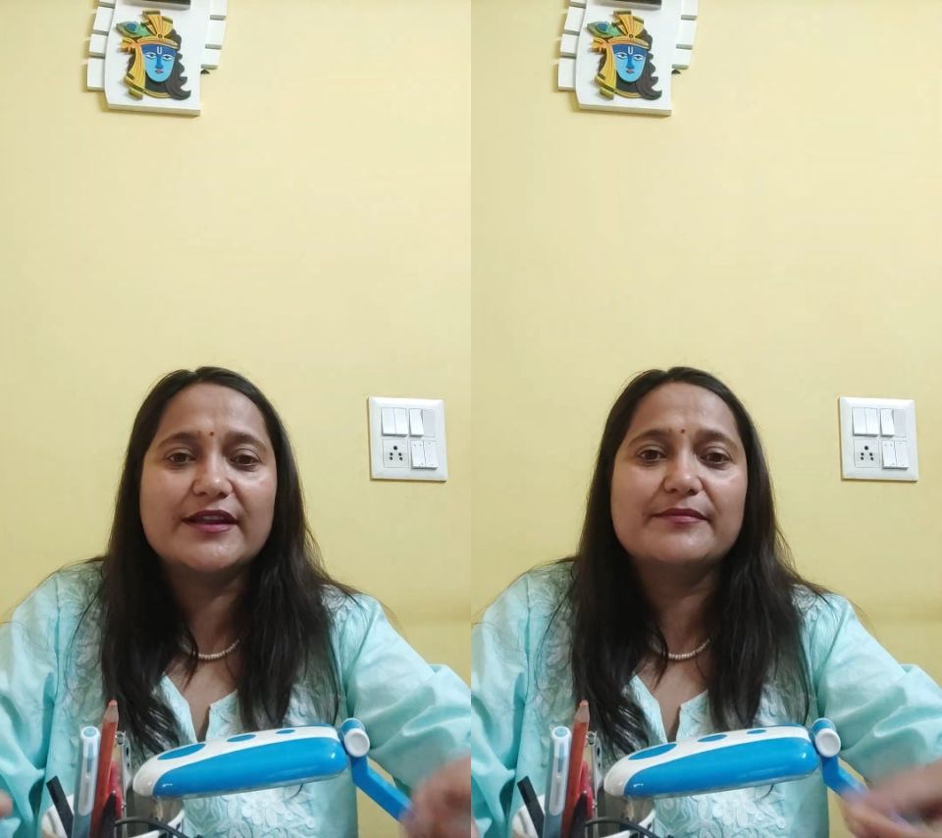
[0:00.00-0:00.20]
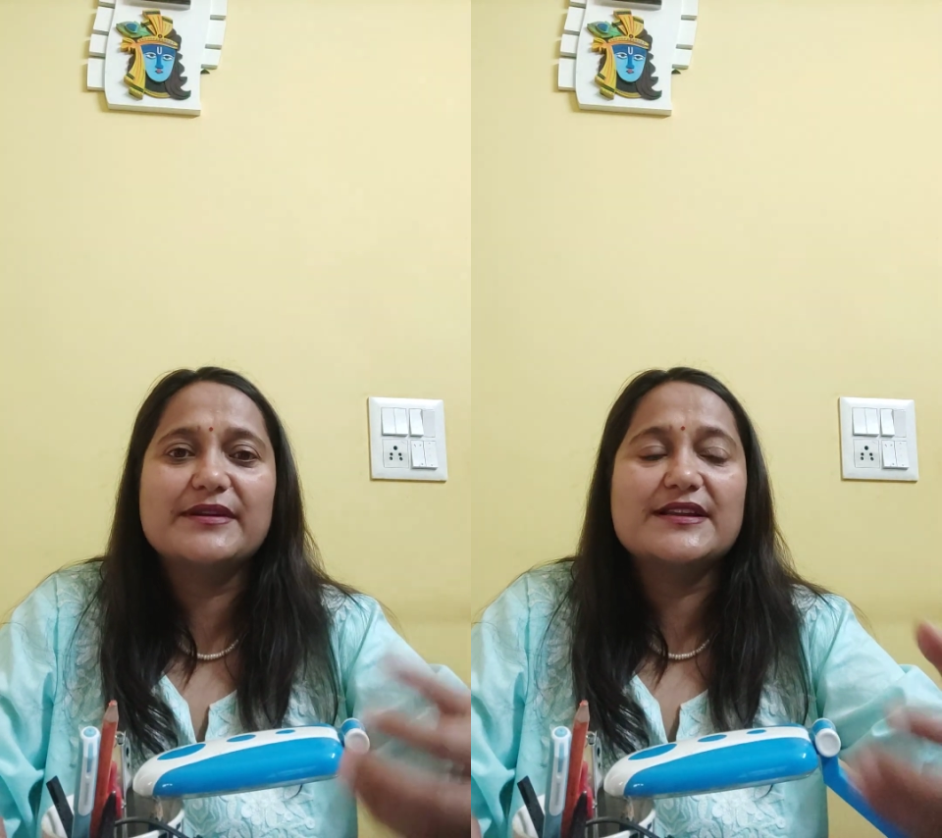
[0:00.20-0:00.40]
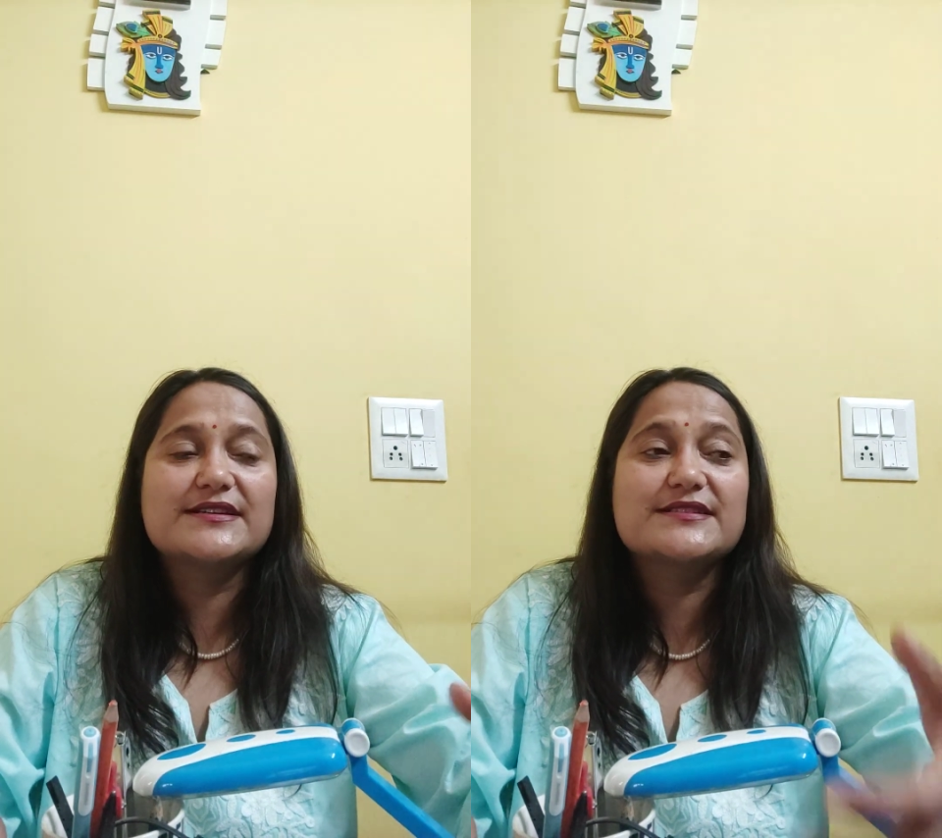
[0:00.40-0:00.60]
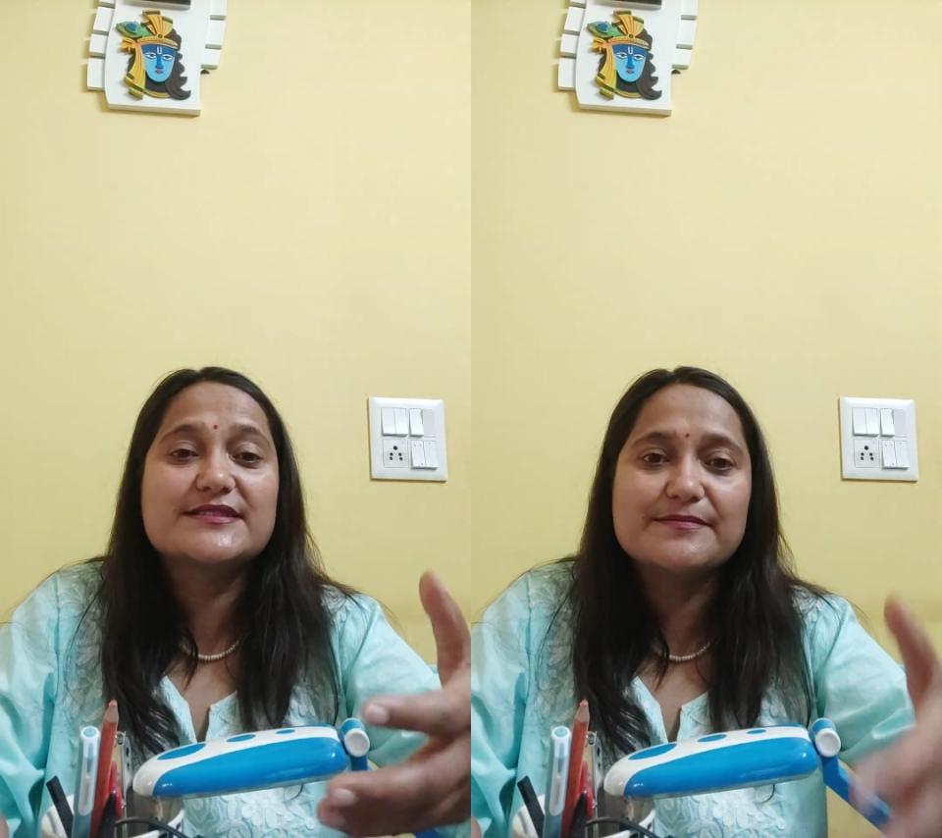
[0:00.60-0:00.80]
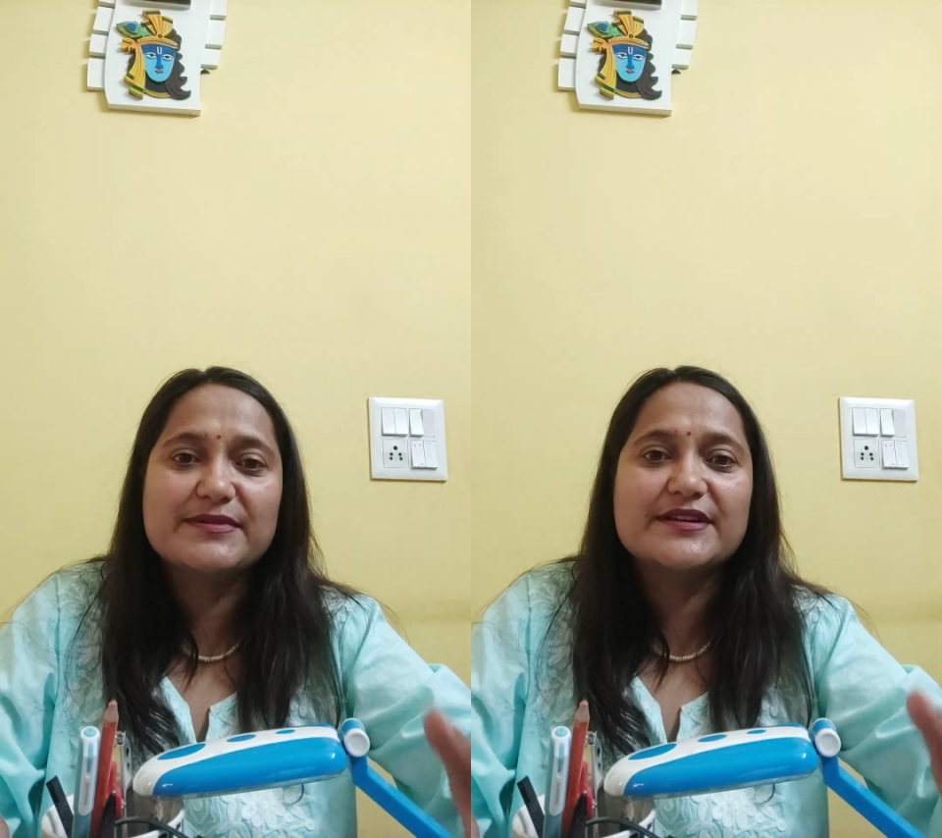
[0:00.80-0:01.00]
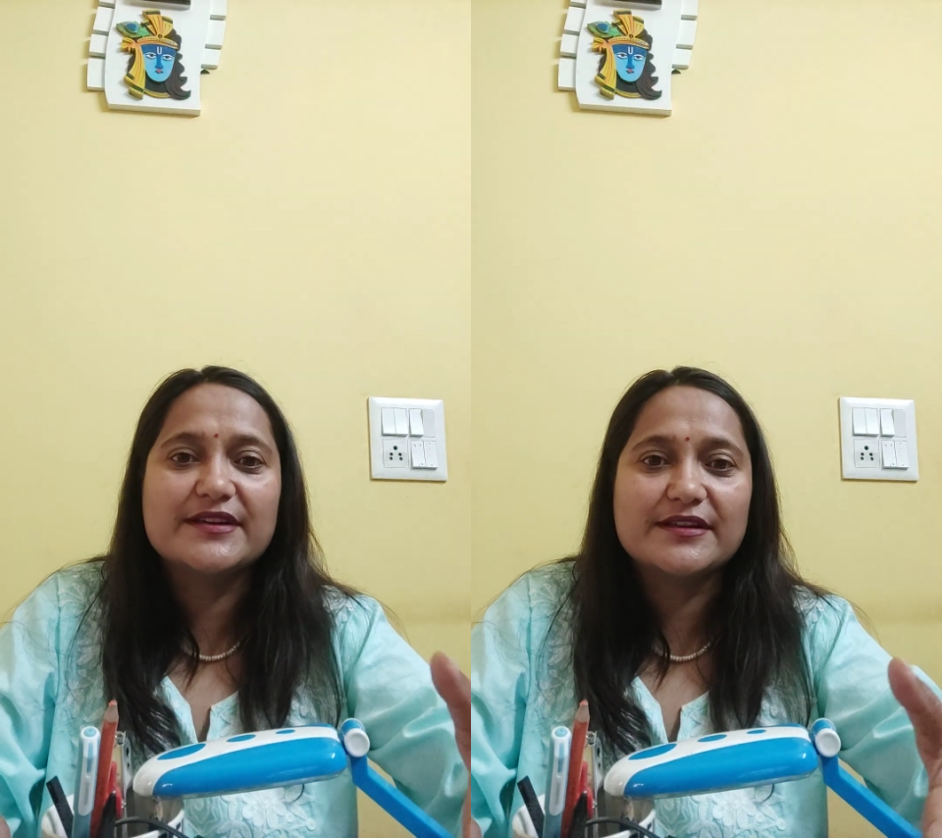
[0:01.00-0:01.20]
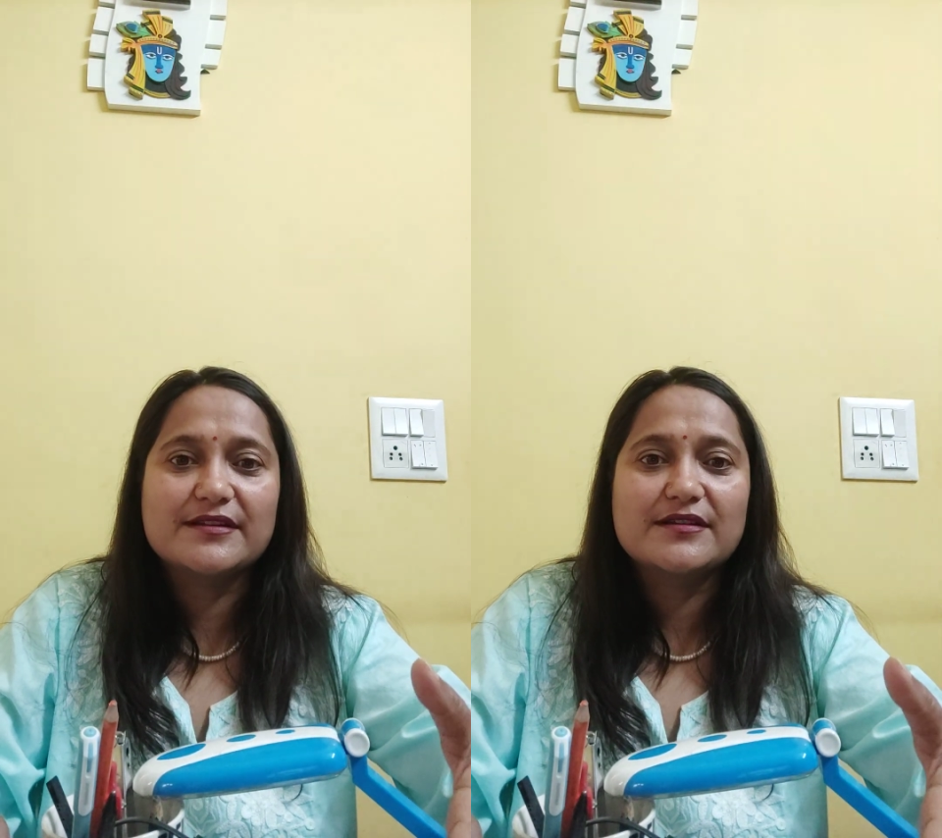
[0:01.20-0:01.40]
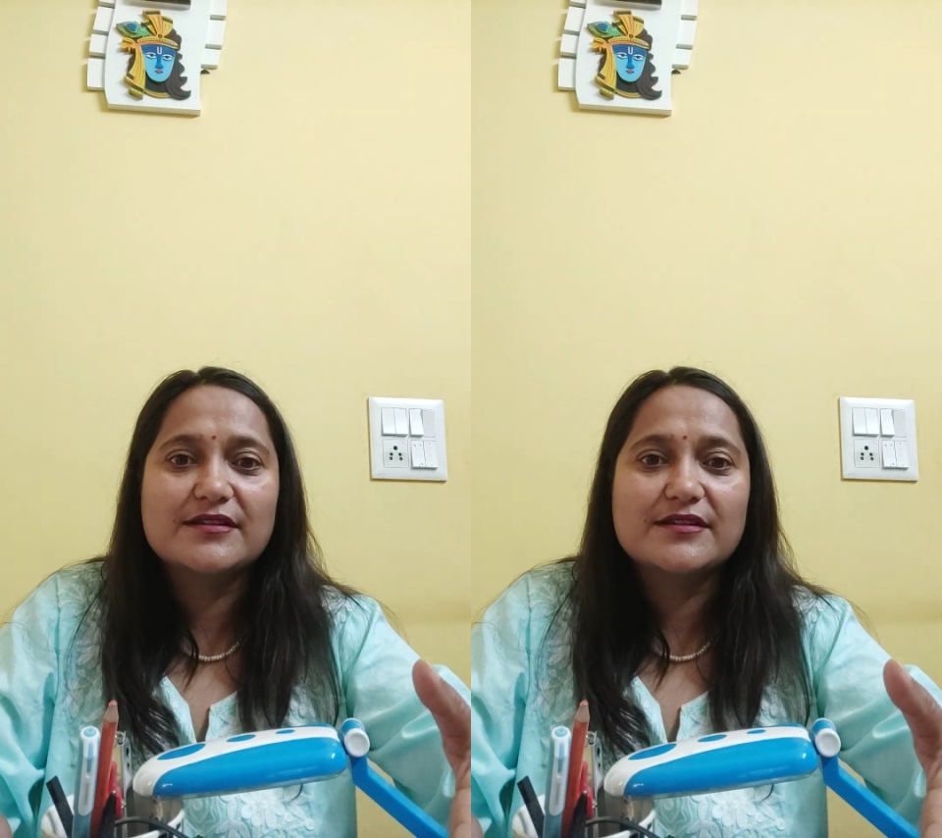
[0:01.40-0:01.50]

table, it is depleting.